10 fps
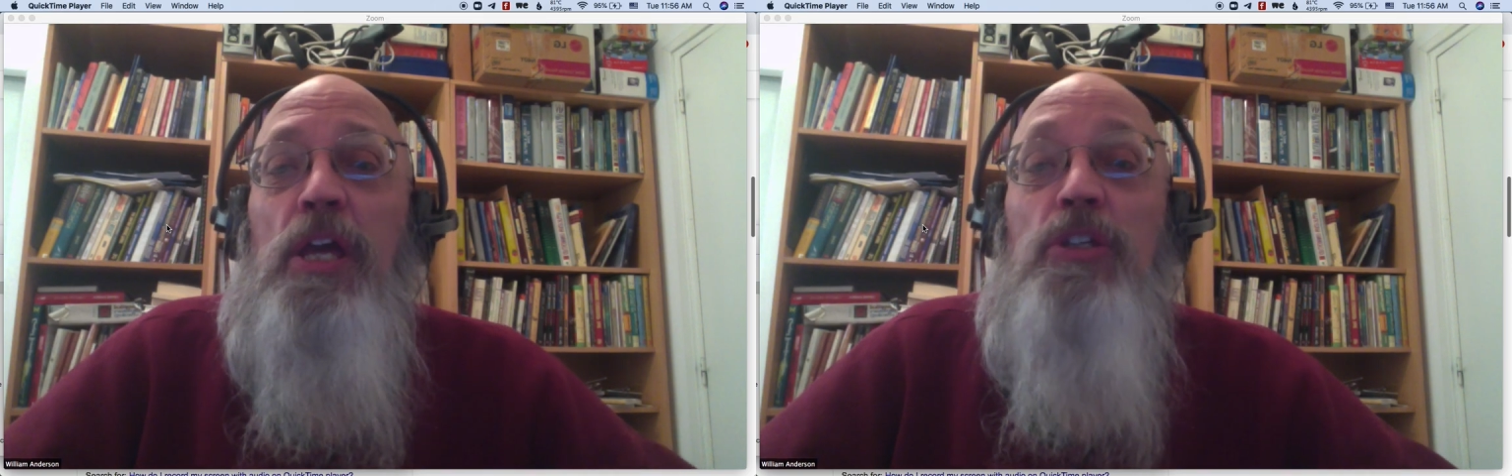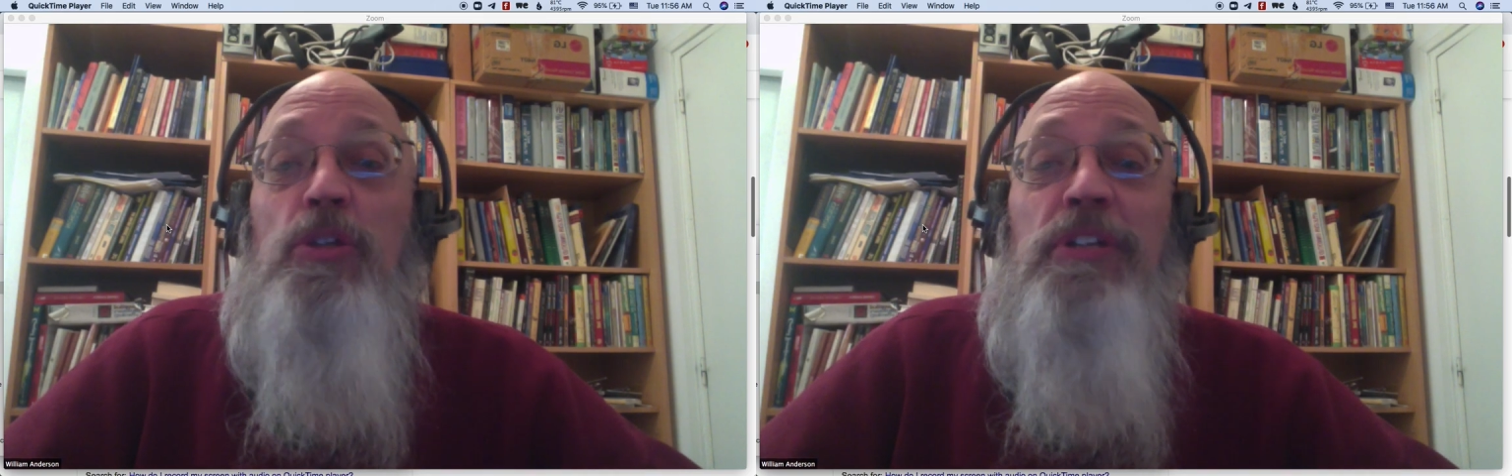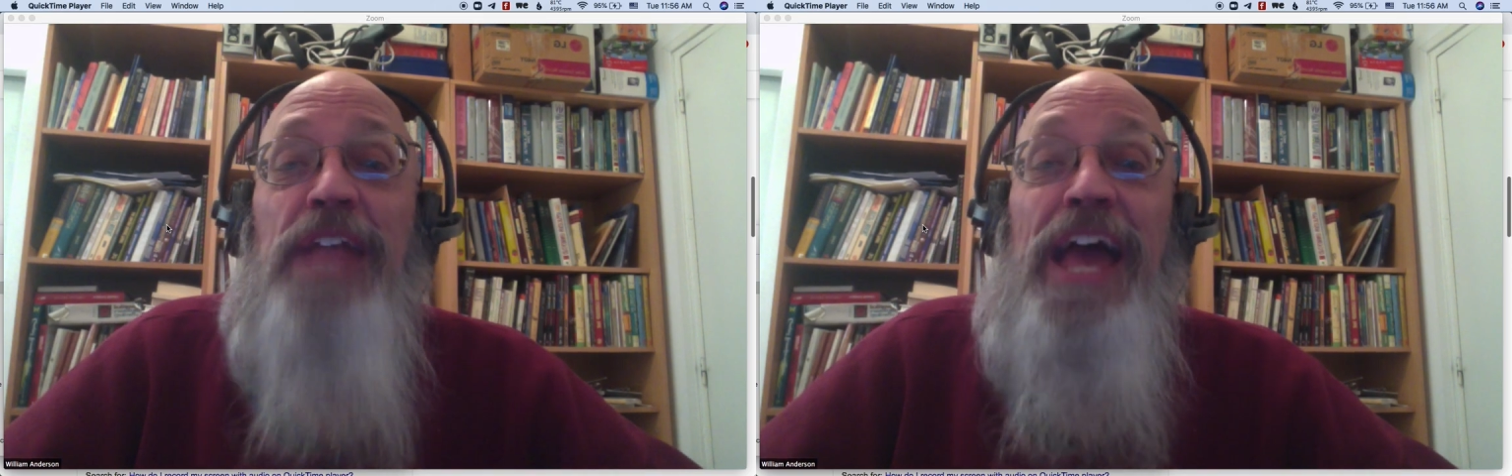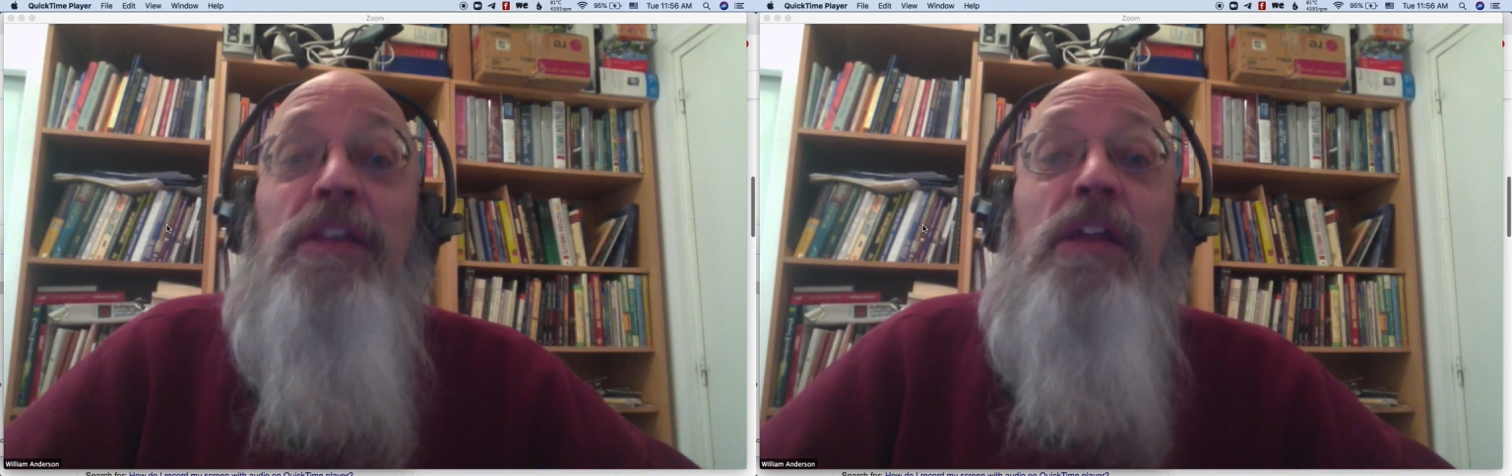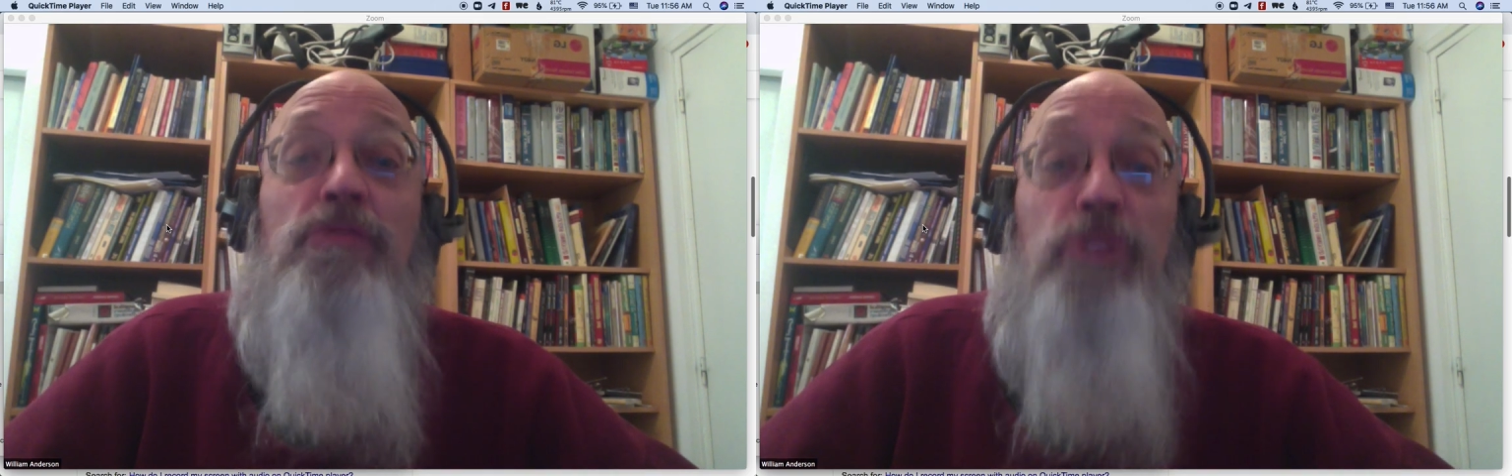you can
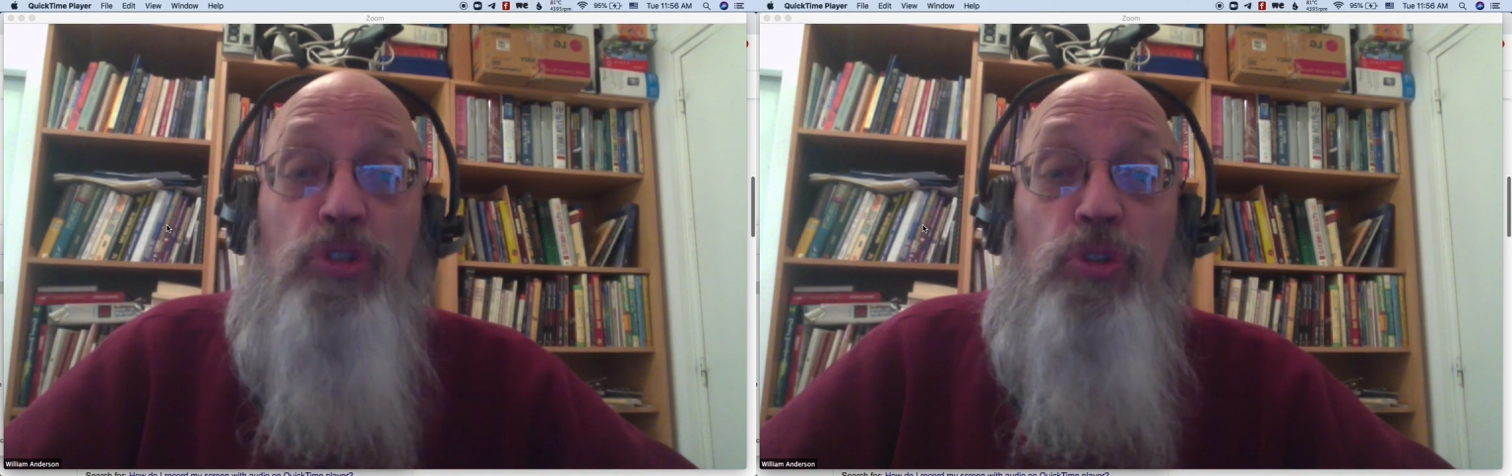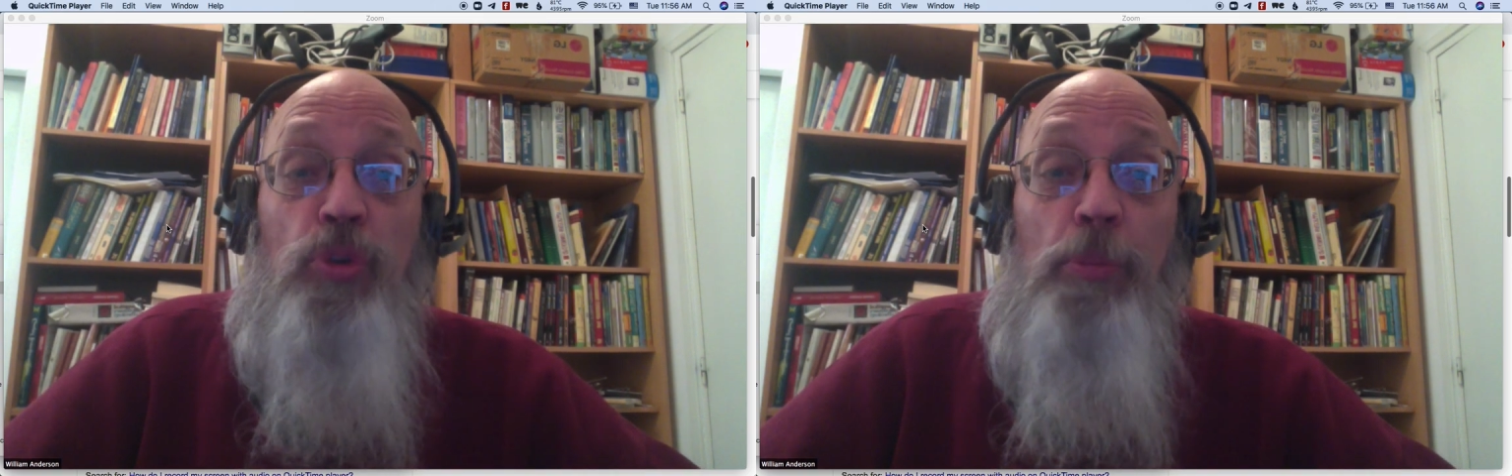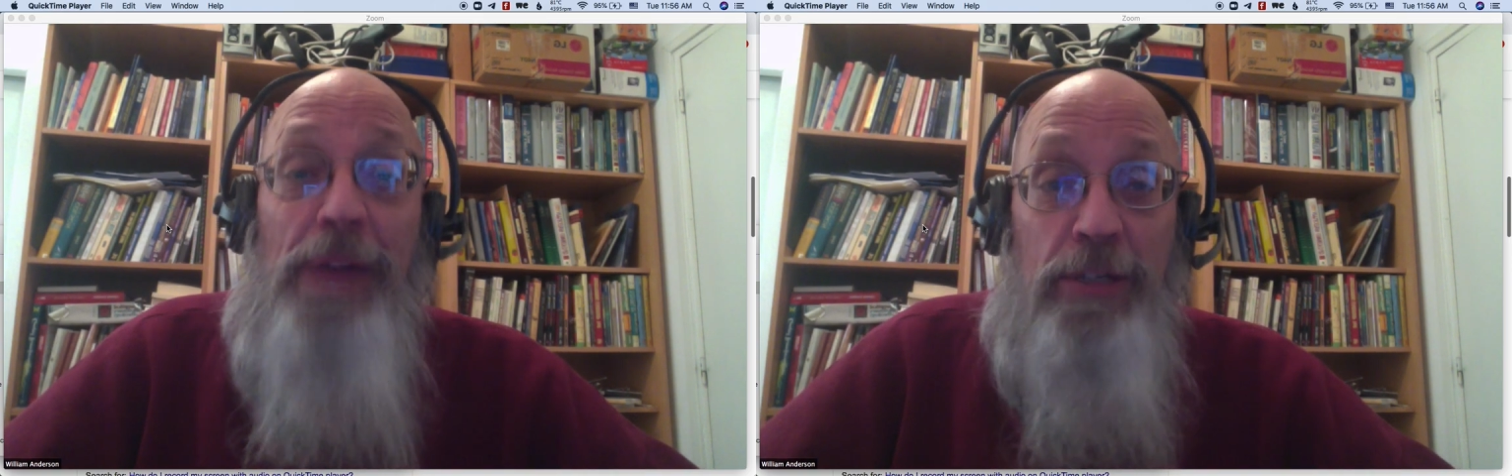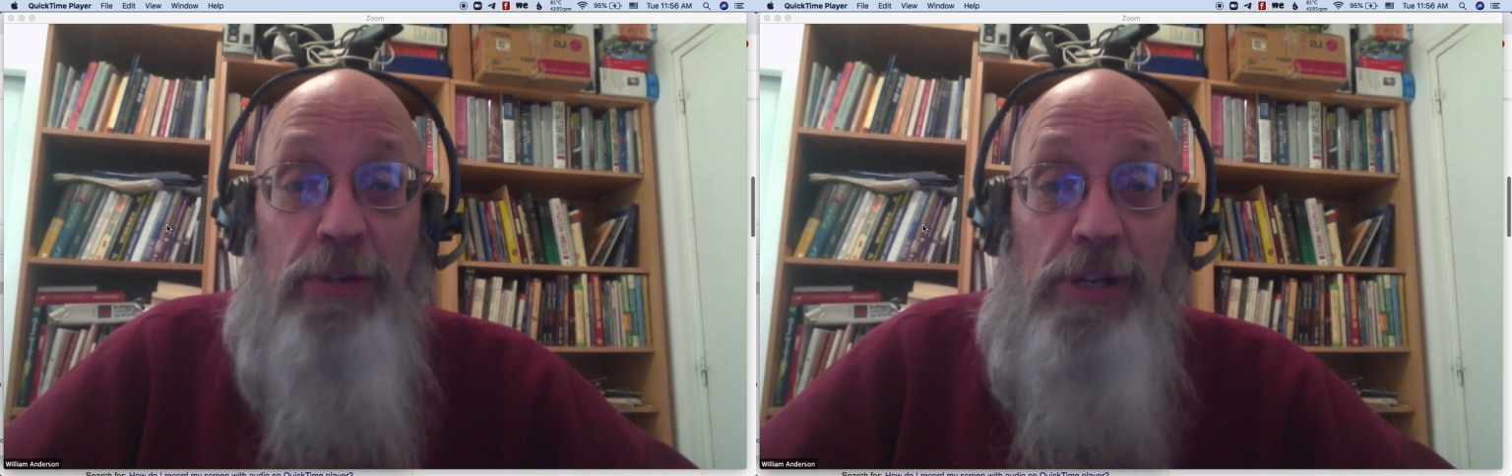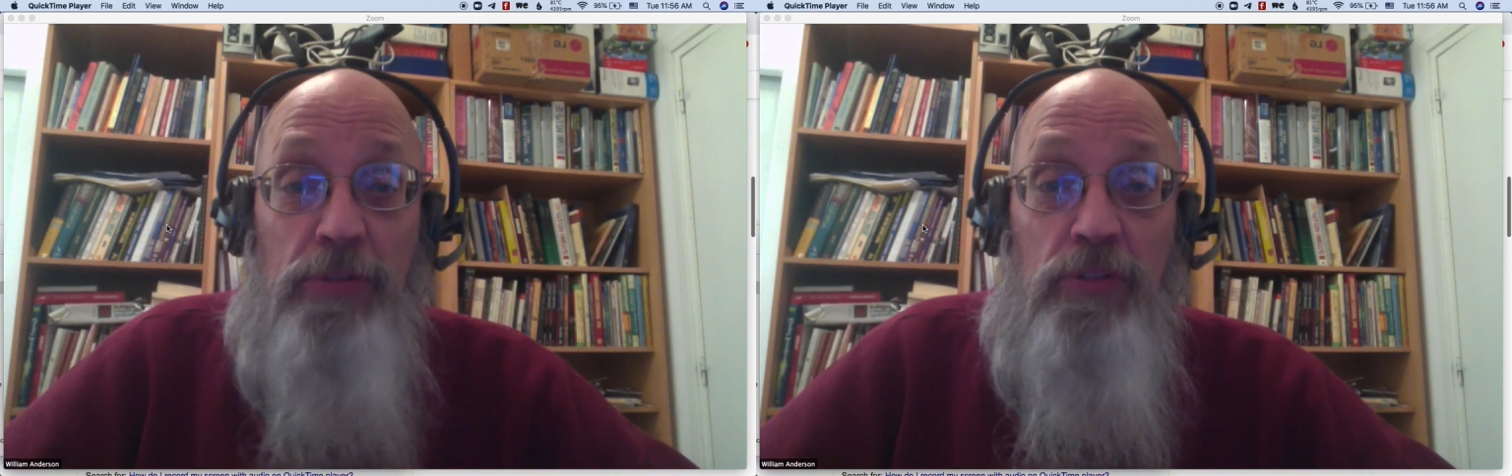add virtual
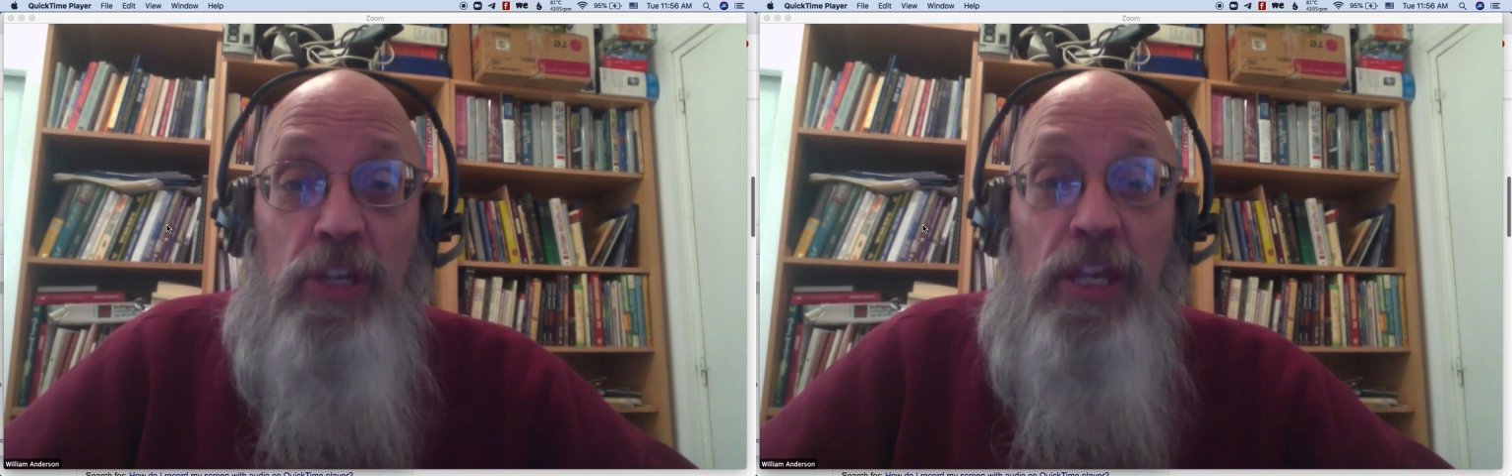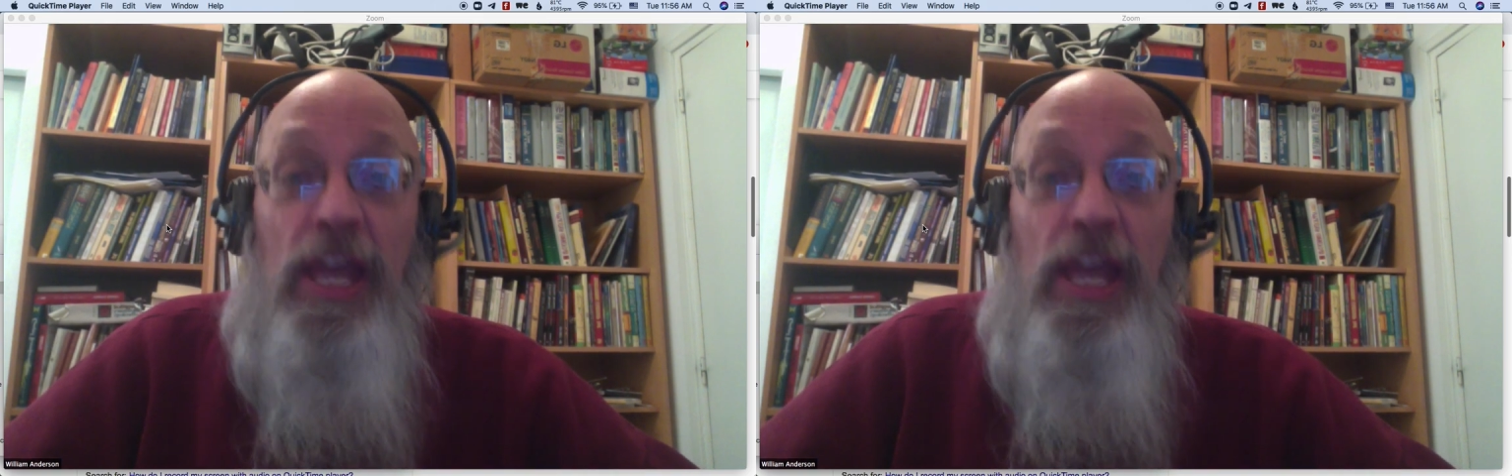backgrounds.